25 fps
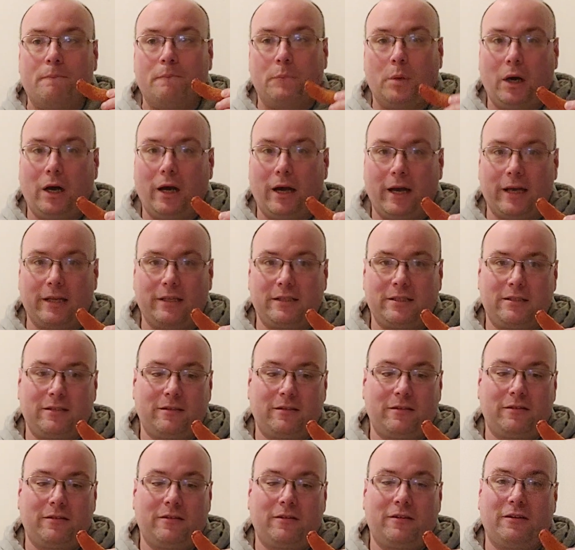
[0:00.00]
But
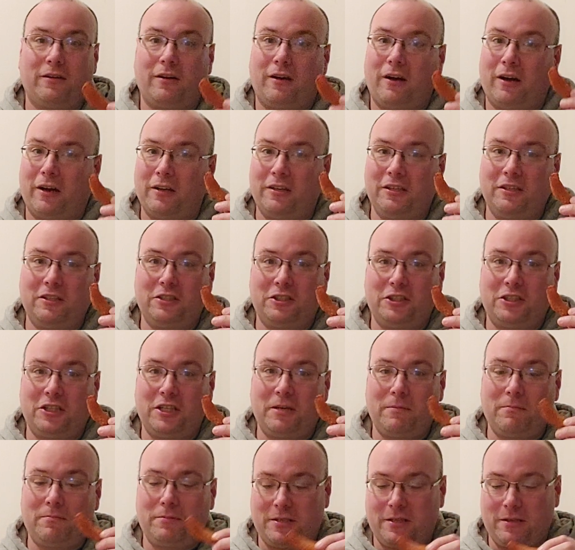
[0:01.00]
onion
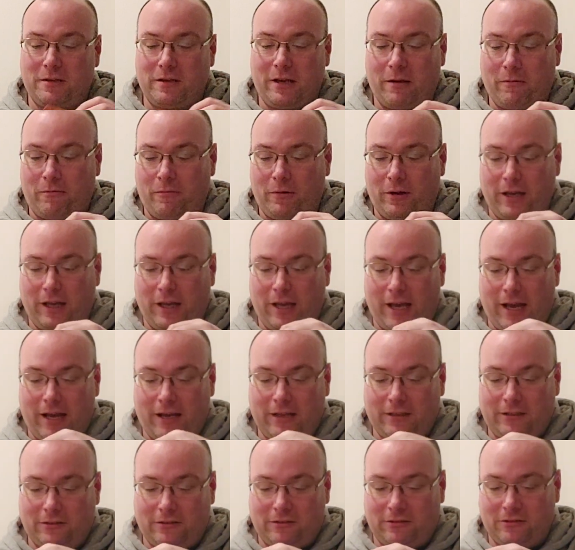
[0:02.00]
chips at White
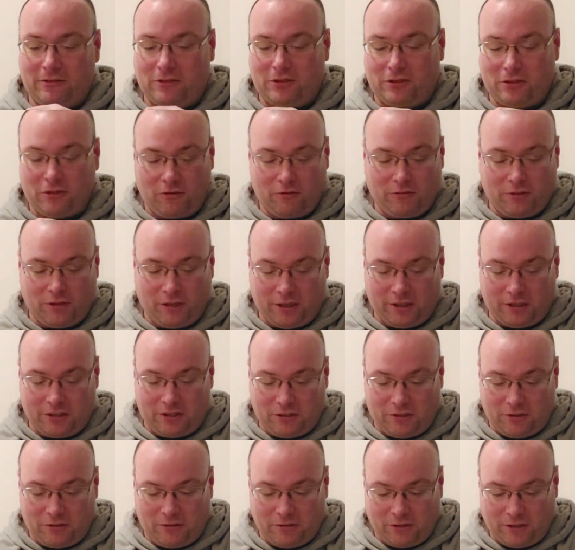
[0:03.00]
Castle, so good,
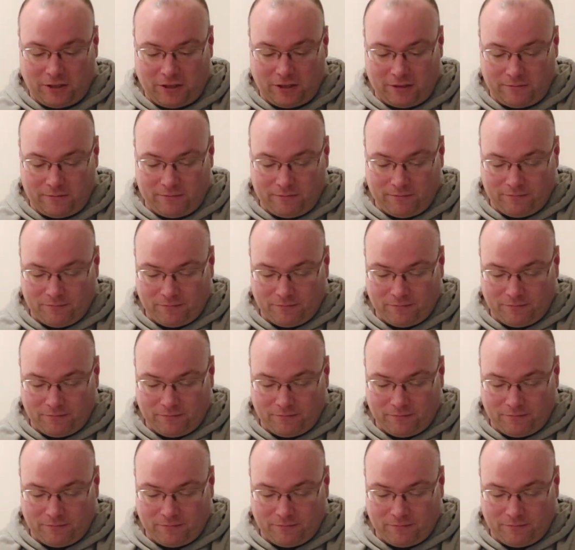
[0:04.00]
so good.